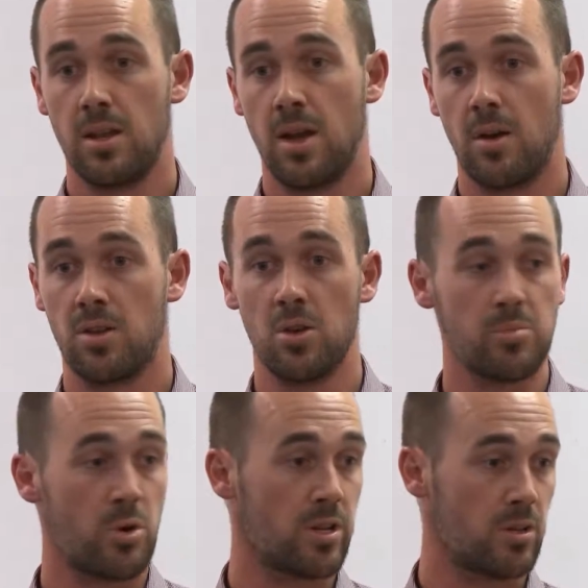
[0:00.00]
Now, a
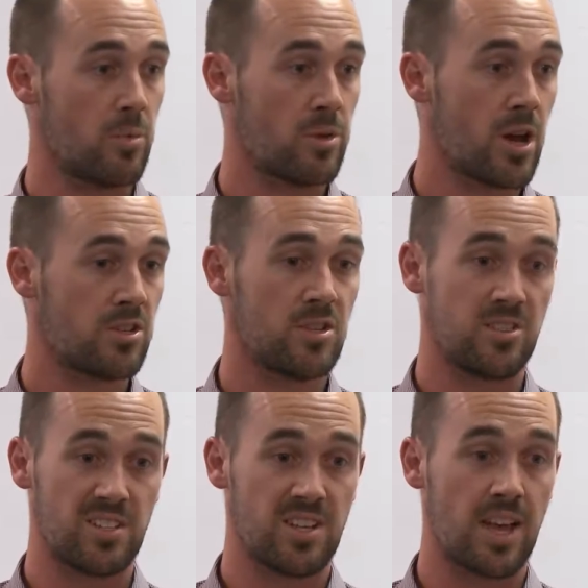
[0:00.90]
non-binding nomination
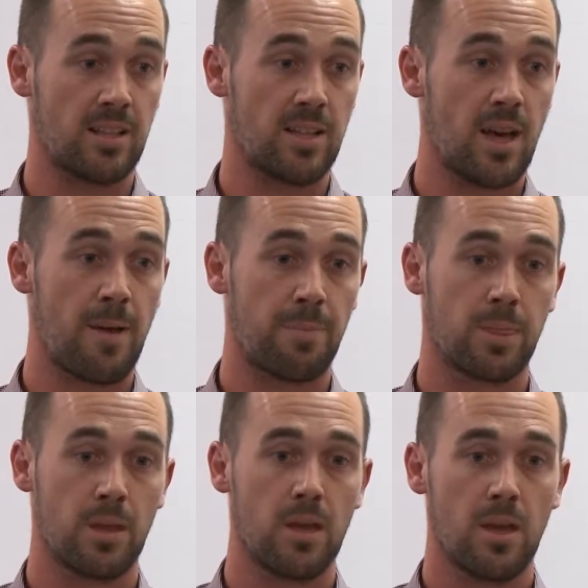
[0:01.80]
is exactly that.
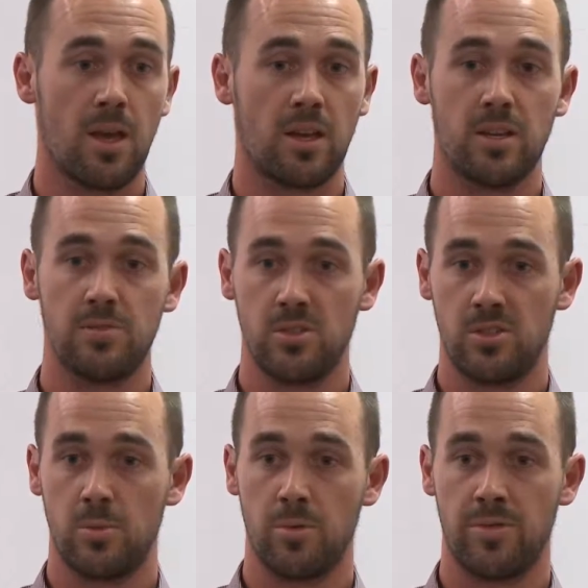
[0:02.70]
It gives a
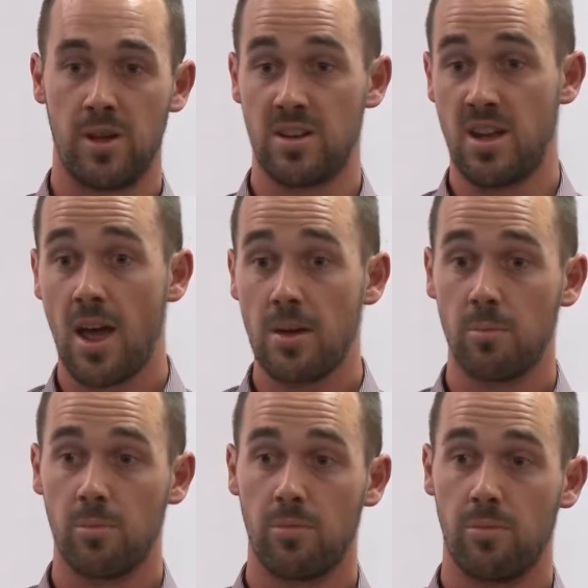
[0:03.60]
super fund a
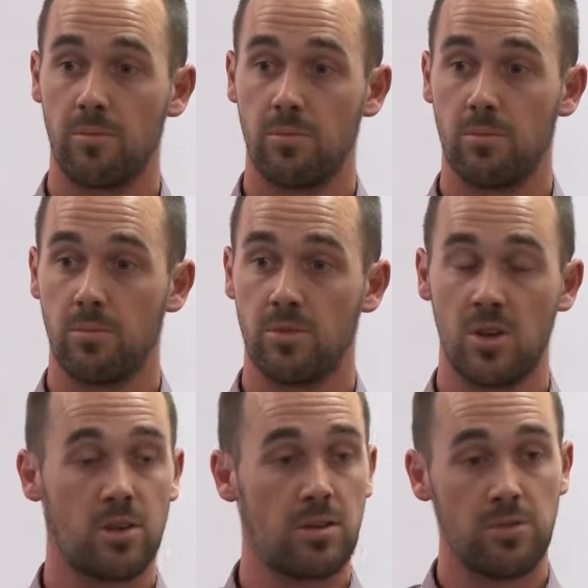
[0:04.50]
name
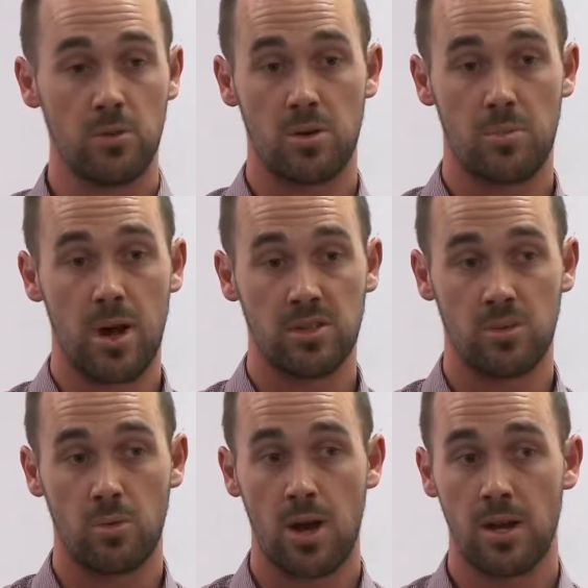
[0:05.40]
so that if you were to pass
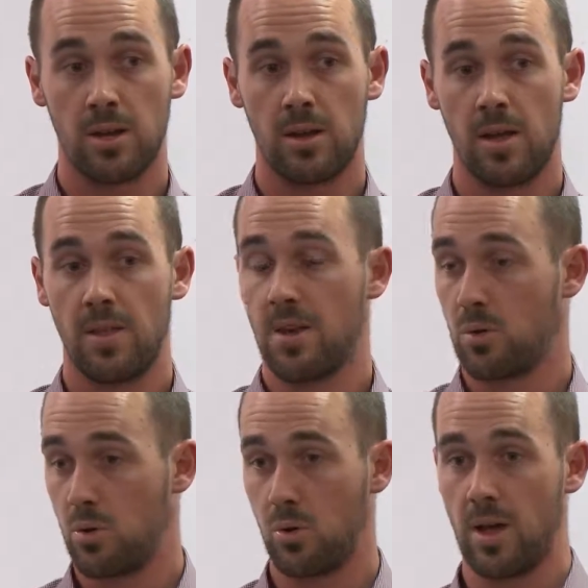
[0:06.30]
away,
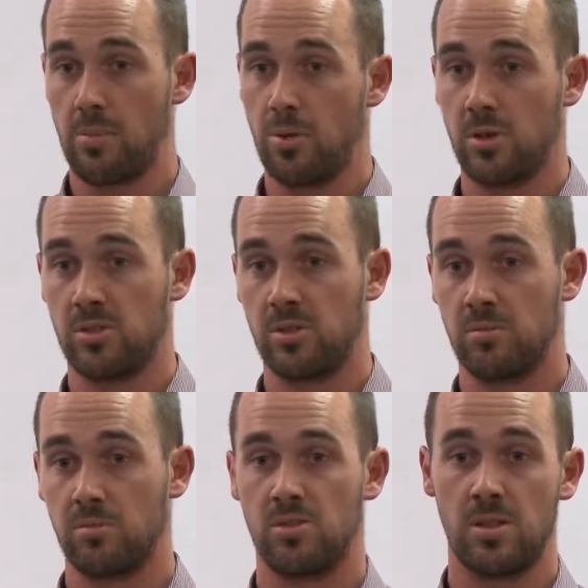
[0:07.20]
they'll call that
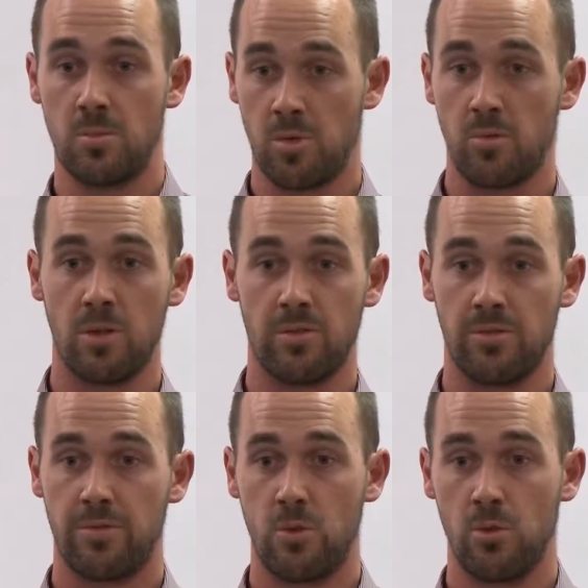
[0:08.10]
person, send them the
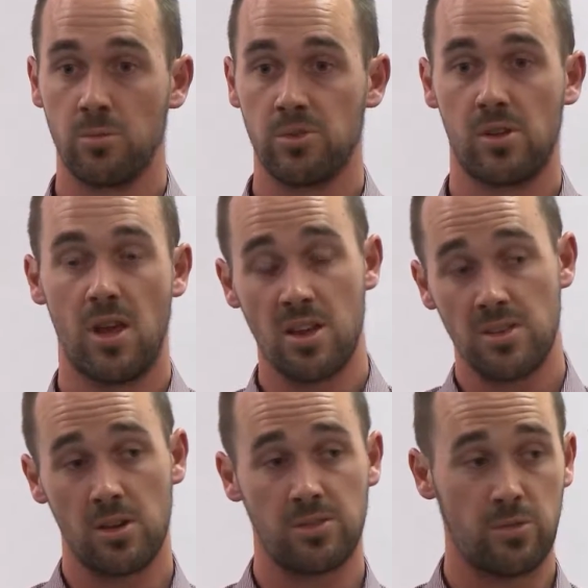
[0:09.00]
relevant forms, and
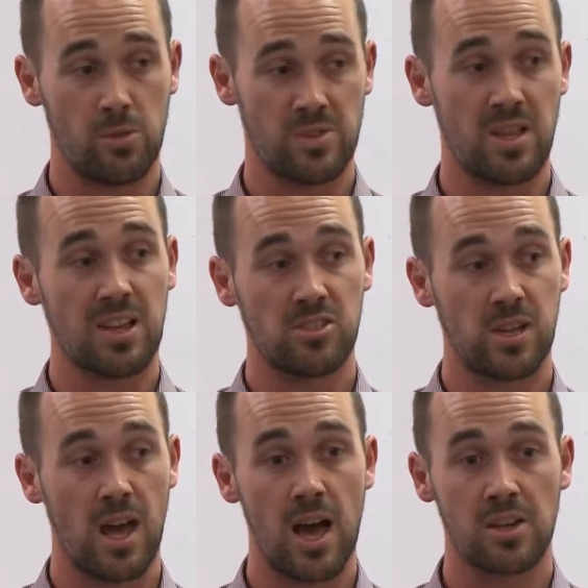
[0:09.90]
in those forms they'll
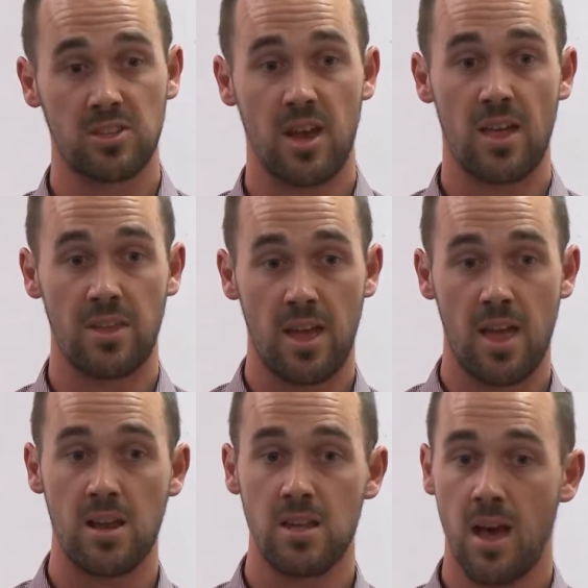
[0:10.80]
actually ask, are there
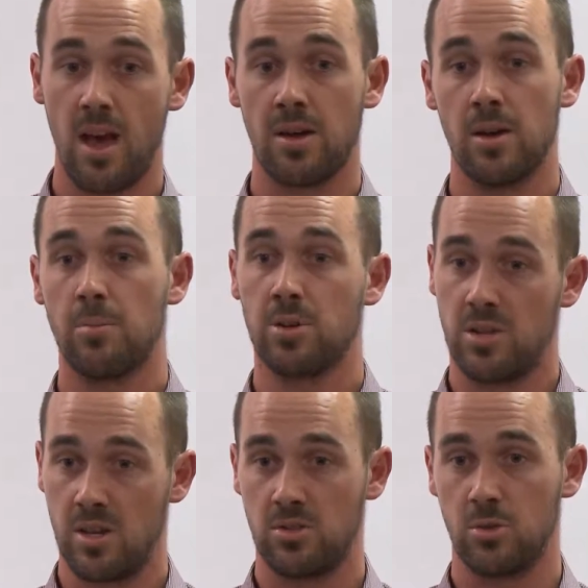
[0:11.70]
any other
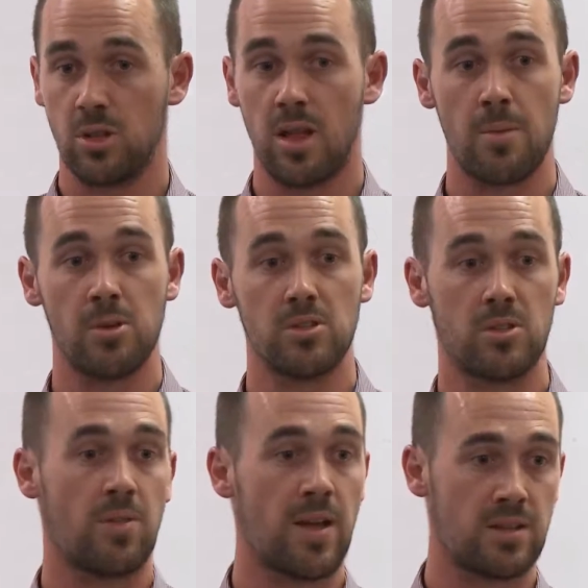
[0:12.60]
potential
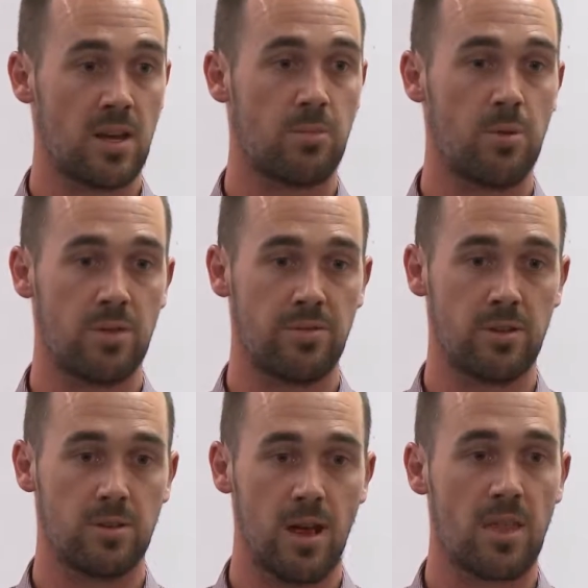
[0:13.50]
claimants on that death
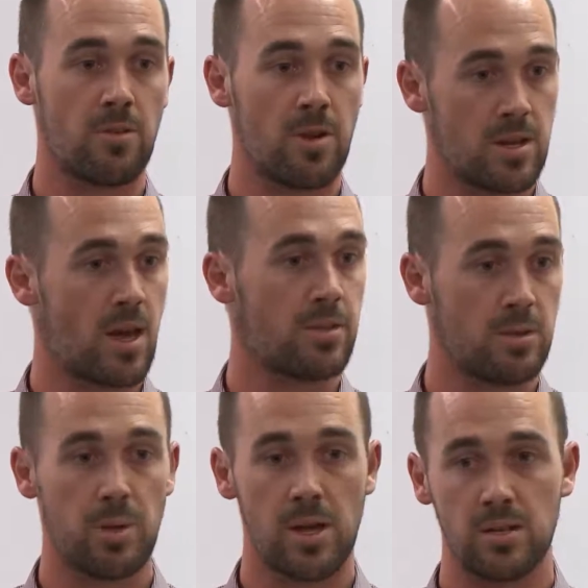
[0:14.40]
benefit? Are there any other
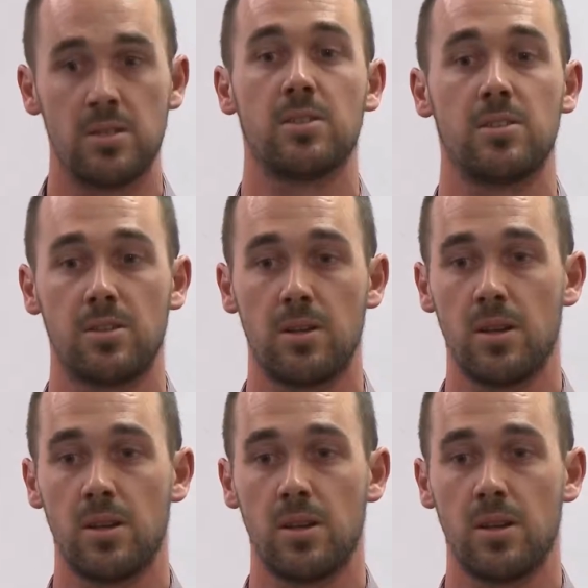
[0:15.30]
dependents?